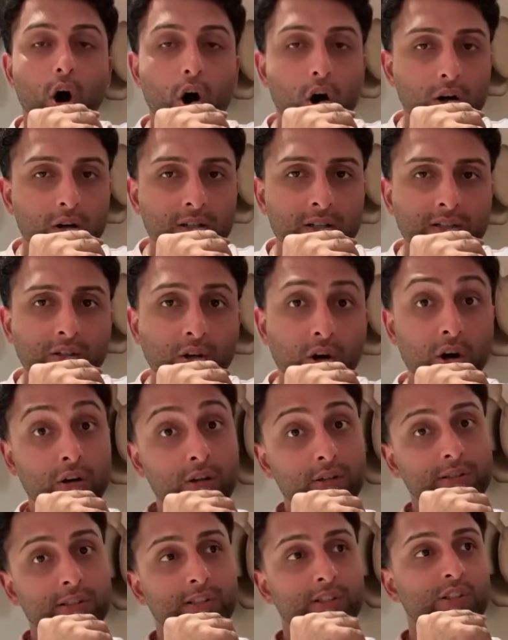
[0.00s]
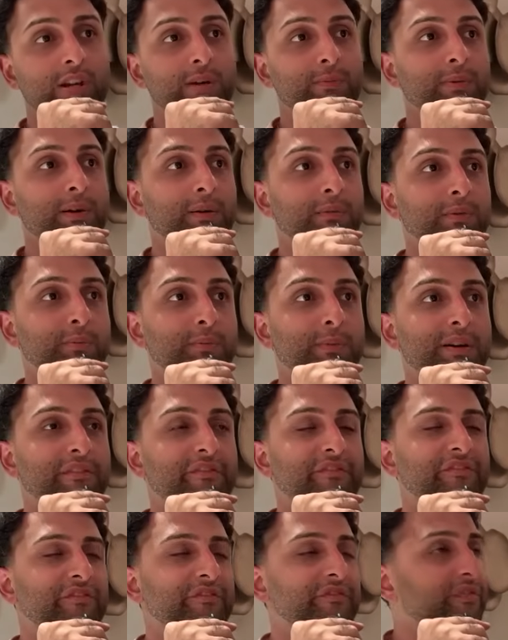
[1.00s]
August. August is shaping up to be a
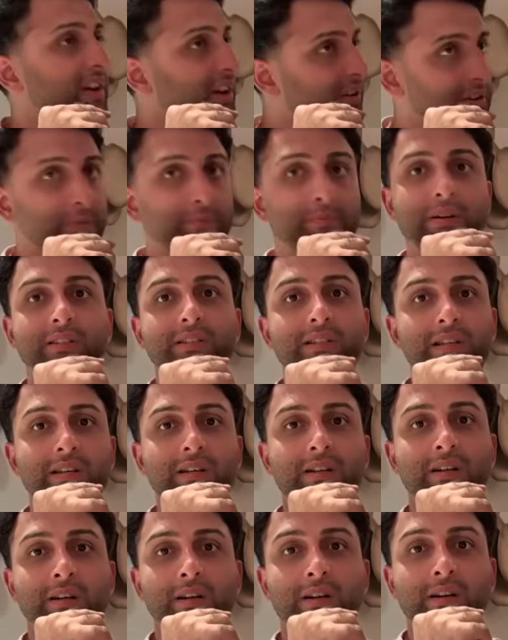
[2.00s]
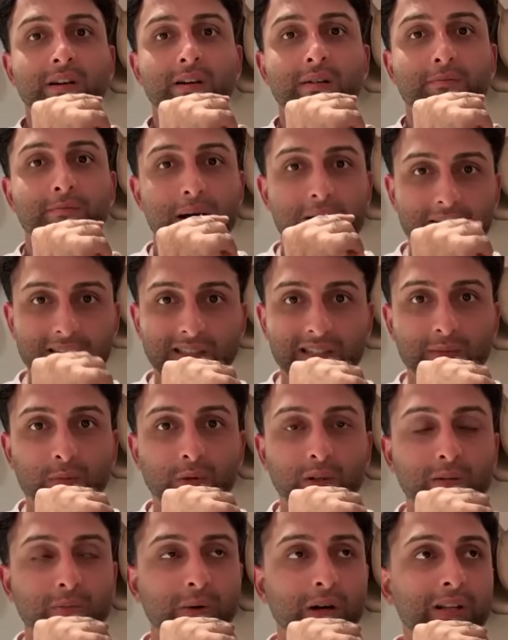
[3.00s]
very busy
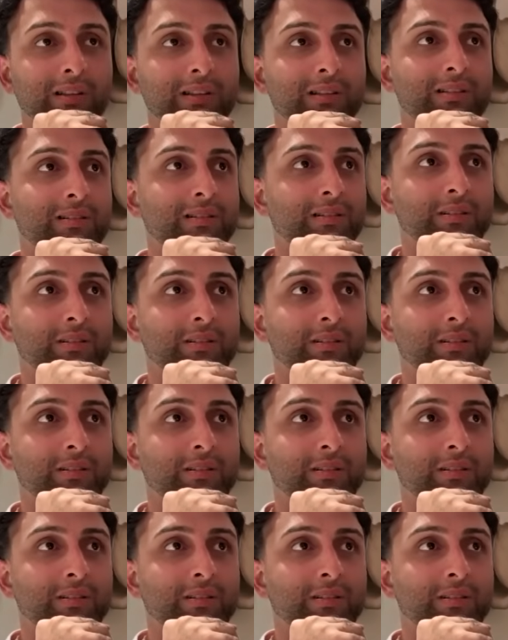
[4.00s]
basketball month.